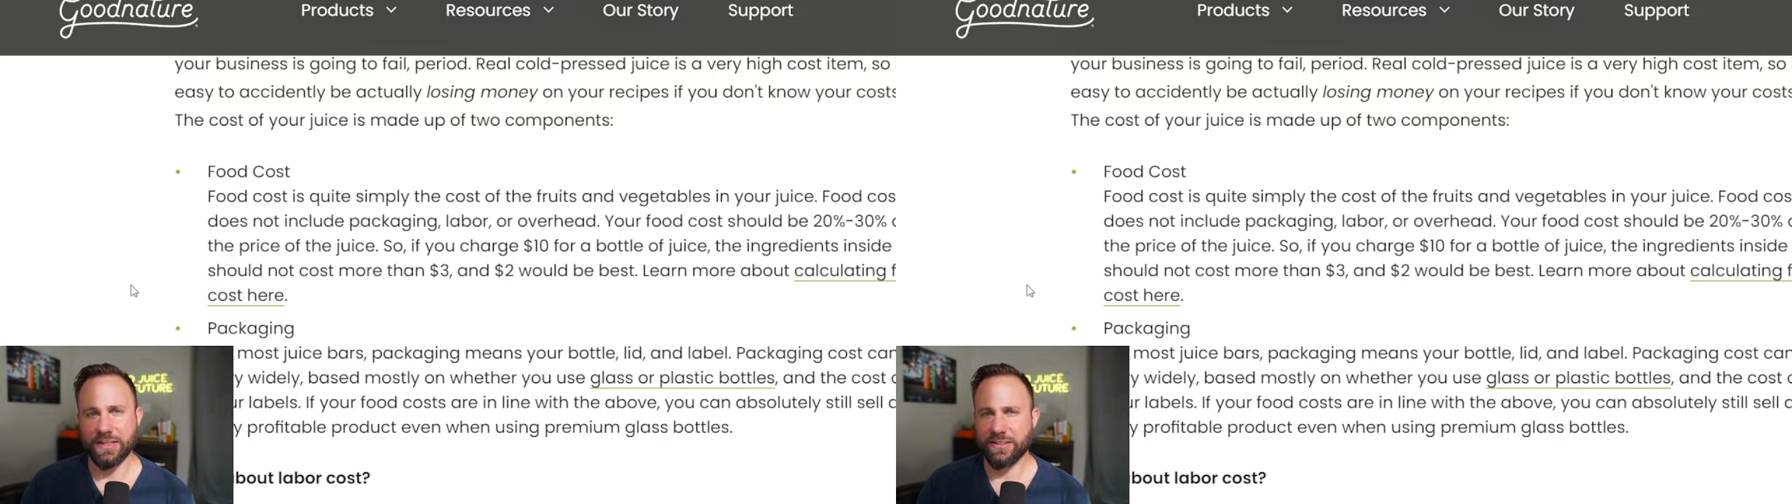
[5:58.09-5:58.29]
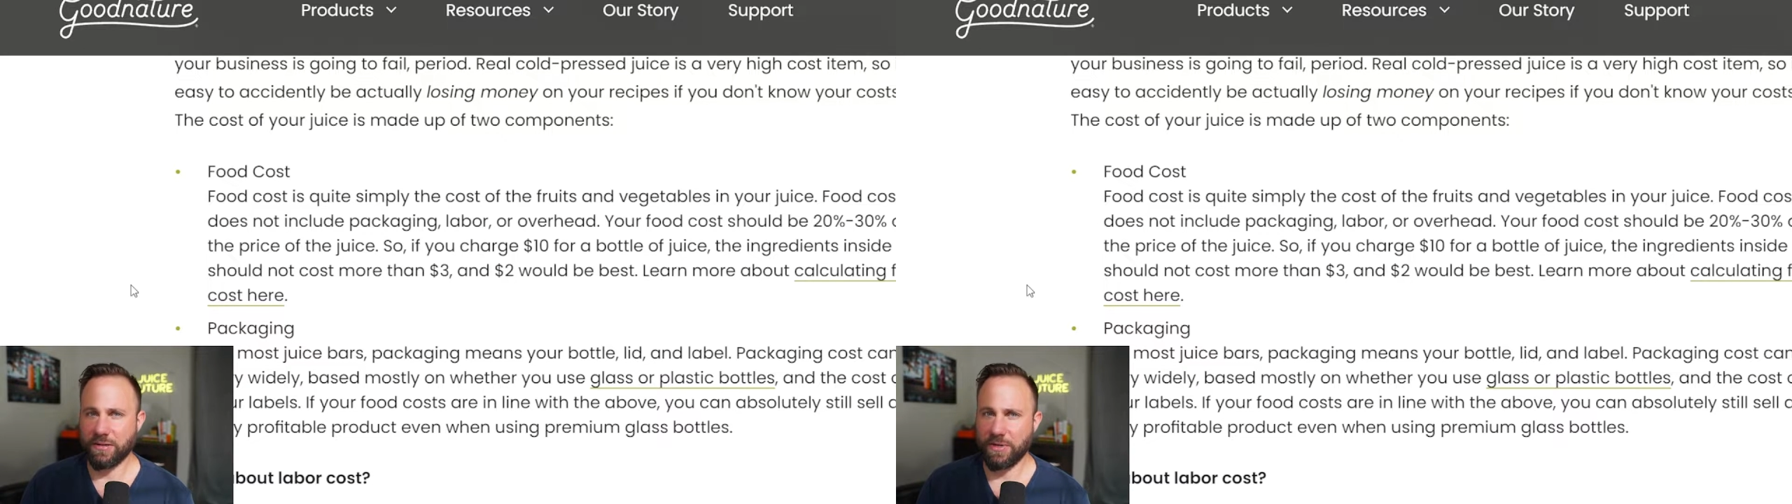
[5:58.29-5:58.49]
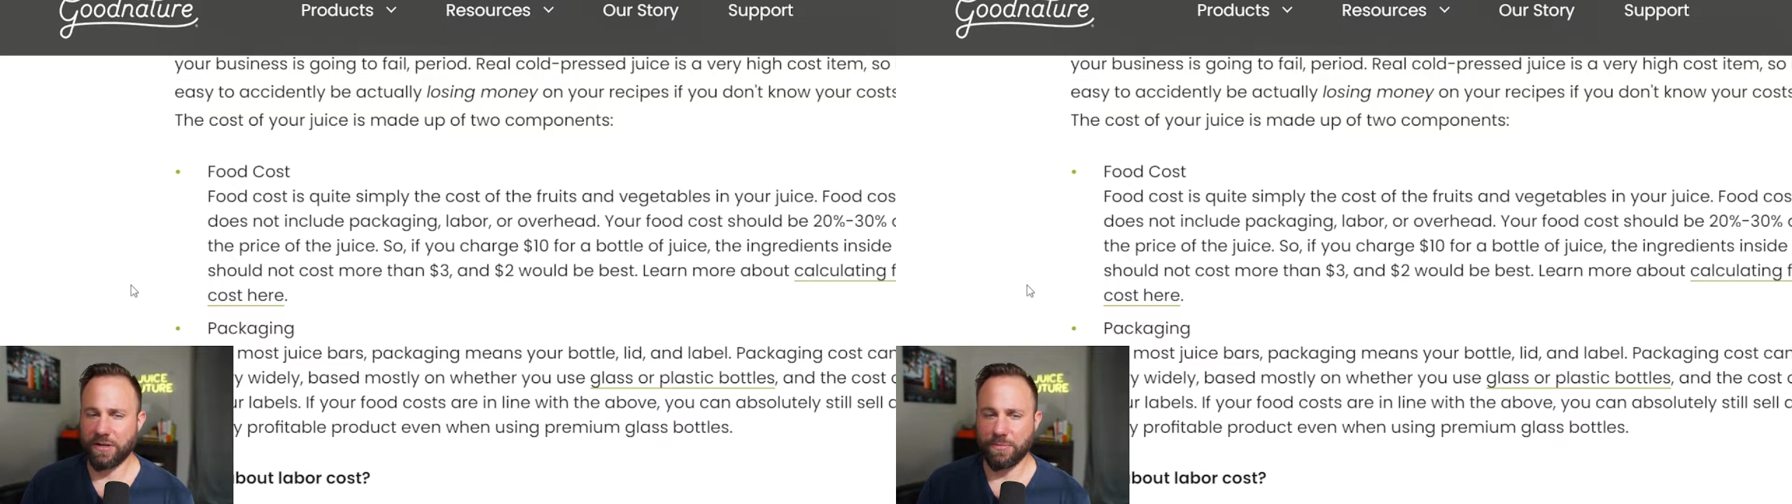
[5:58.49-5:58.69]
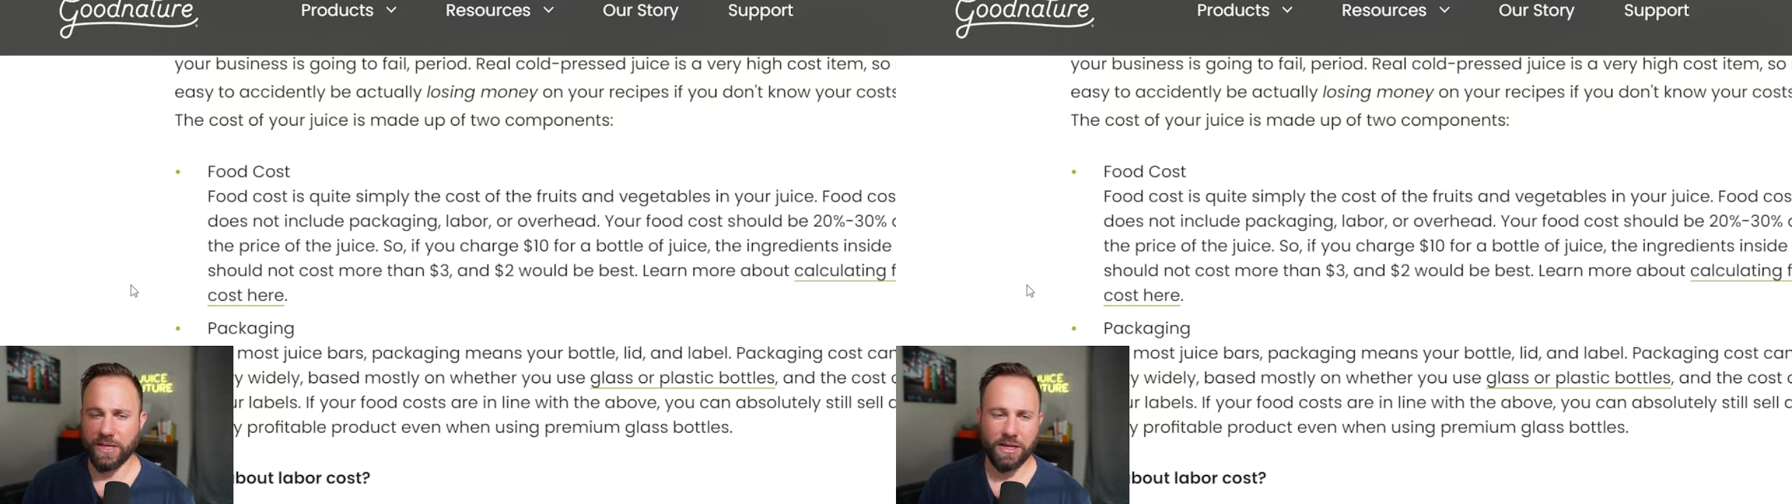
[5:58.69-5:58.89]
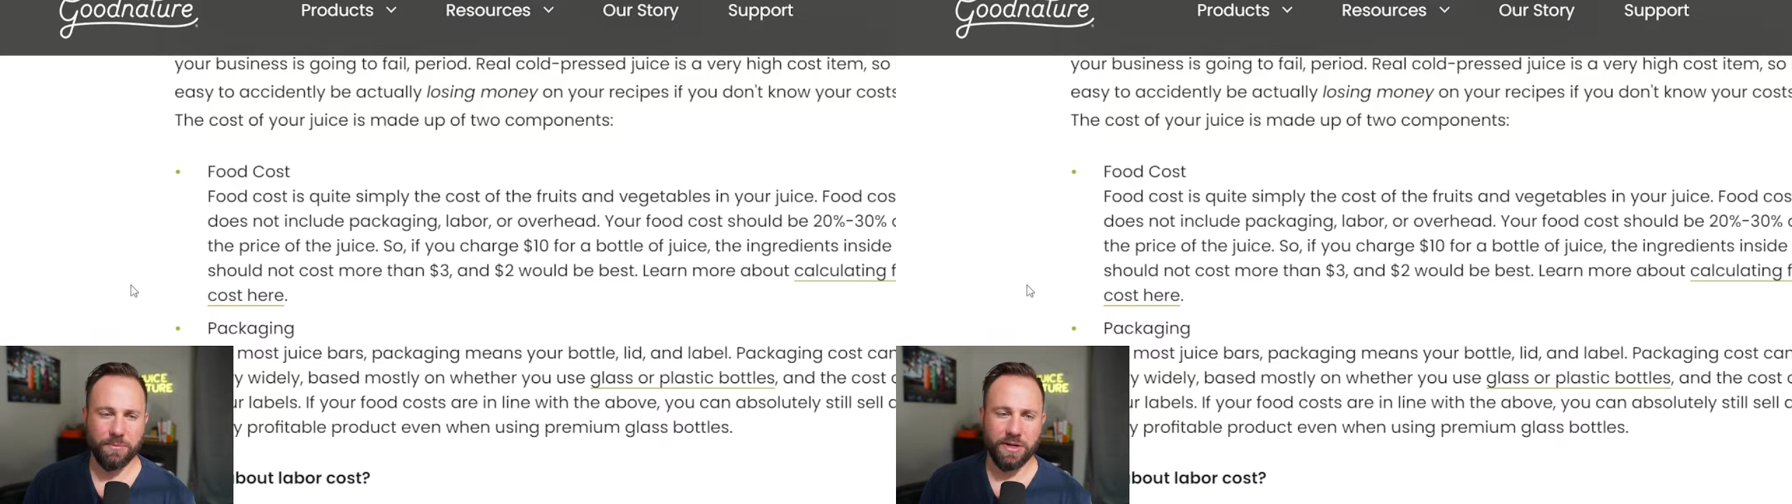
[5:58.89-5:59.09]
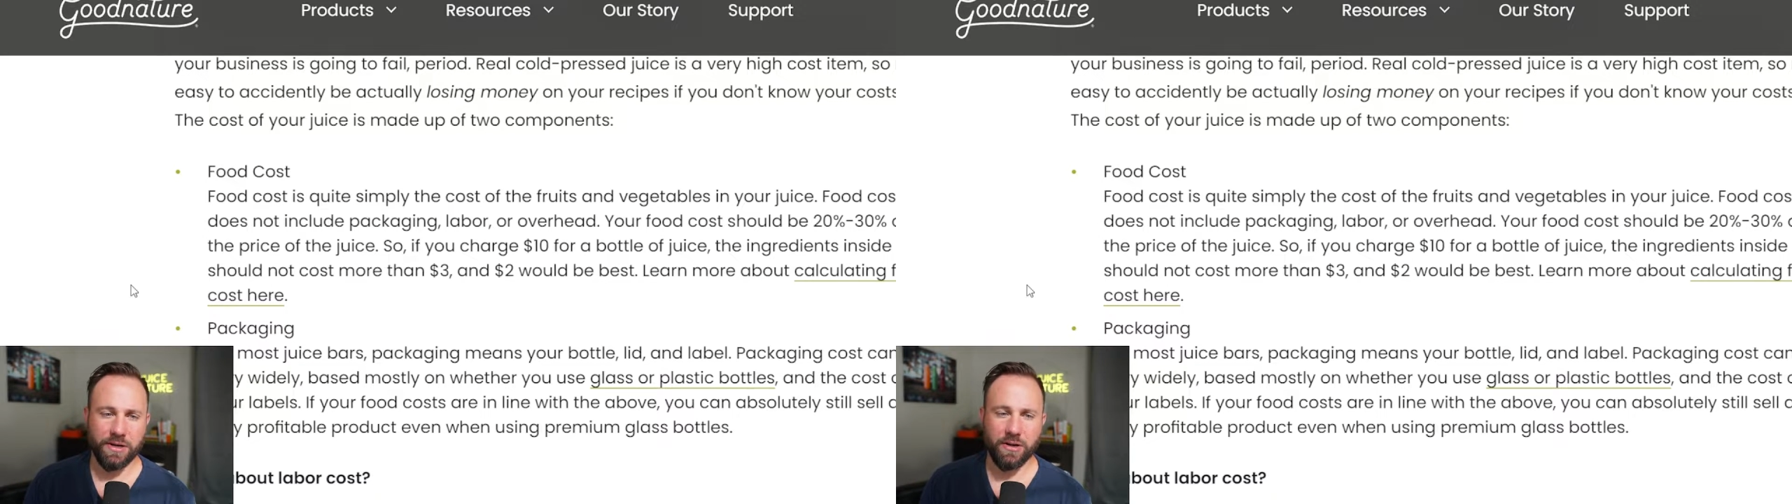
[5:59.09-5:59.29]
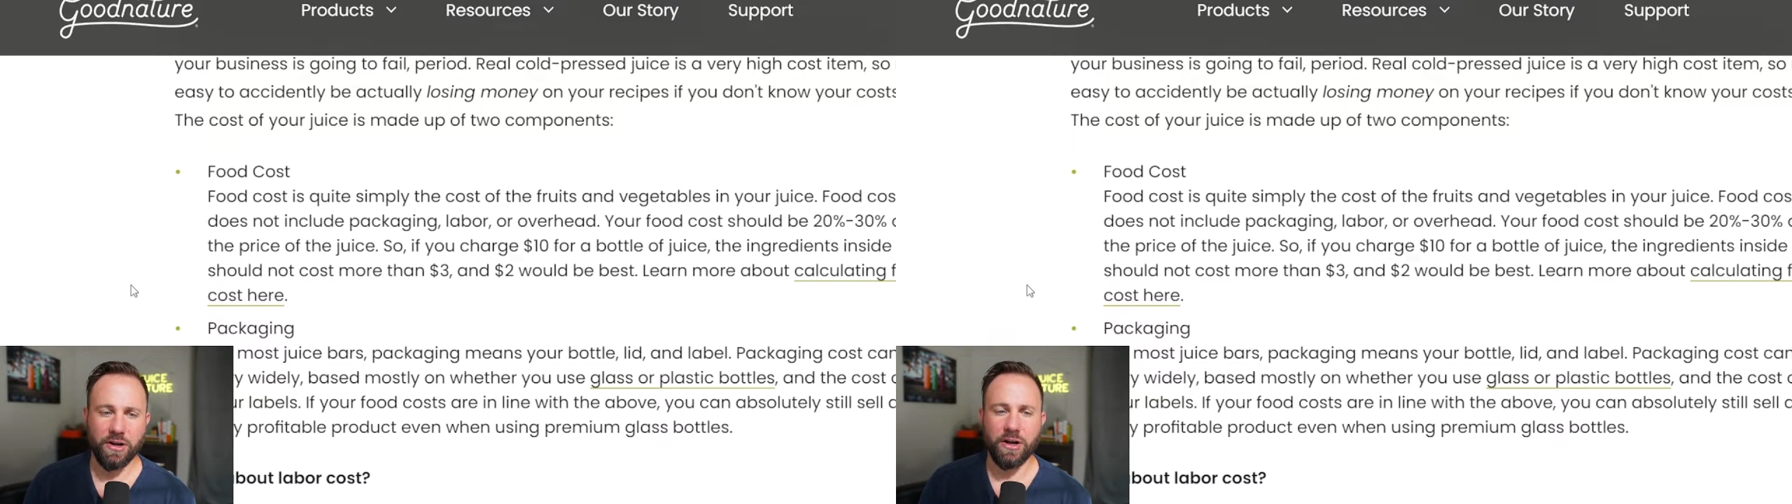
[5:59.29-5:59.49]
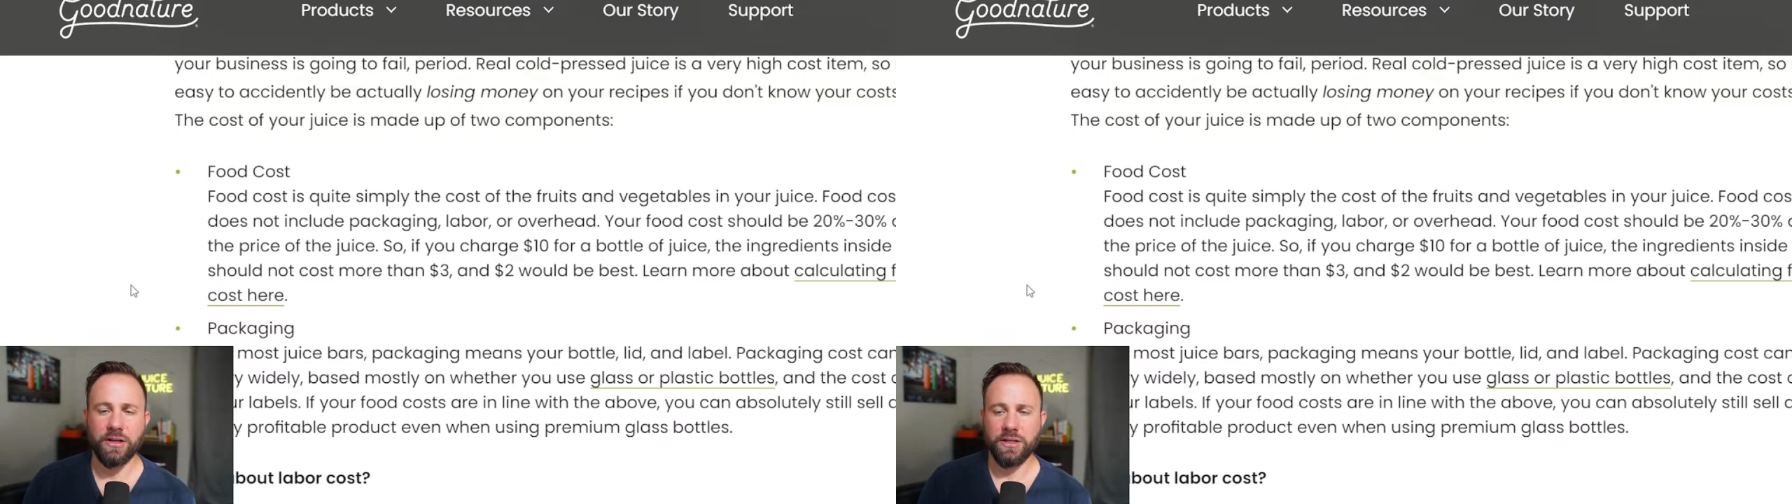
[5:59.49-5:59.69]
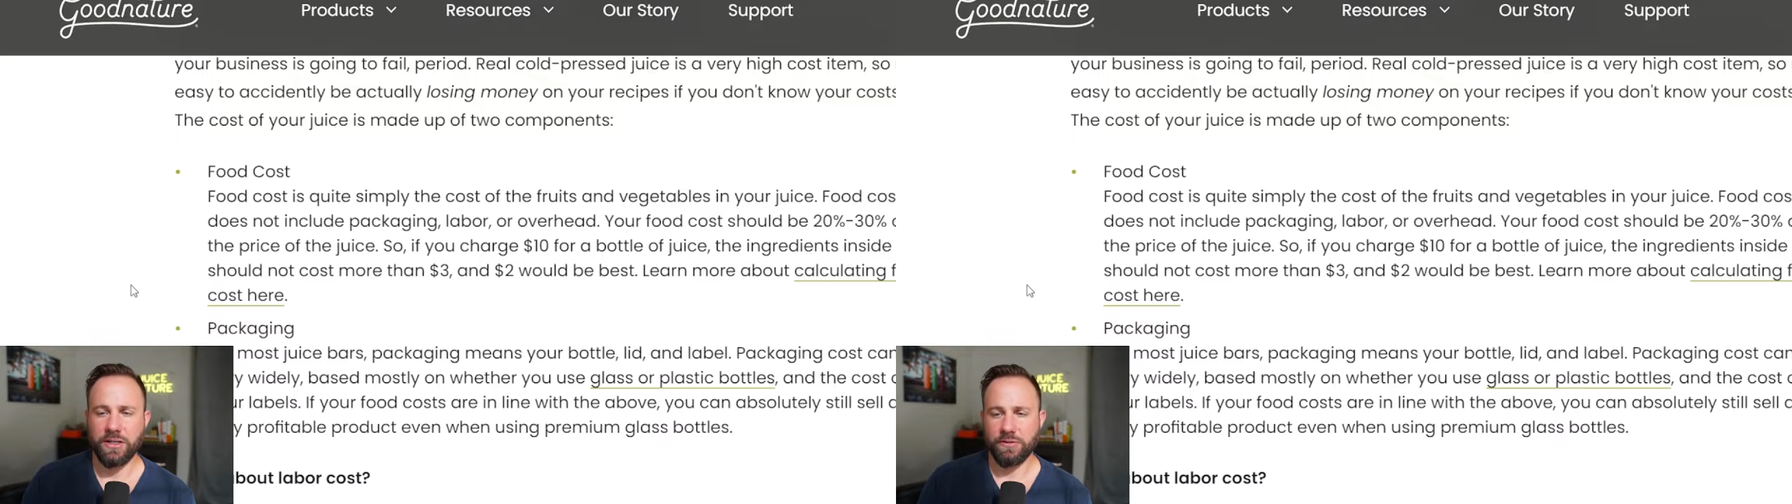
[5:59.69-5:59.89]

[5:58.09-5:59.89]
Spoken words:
it's going to be hard to make any money at all.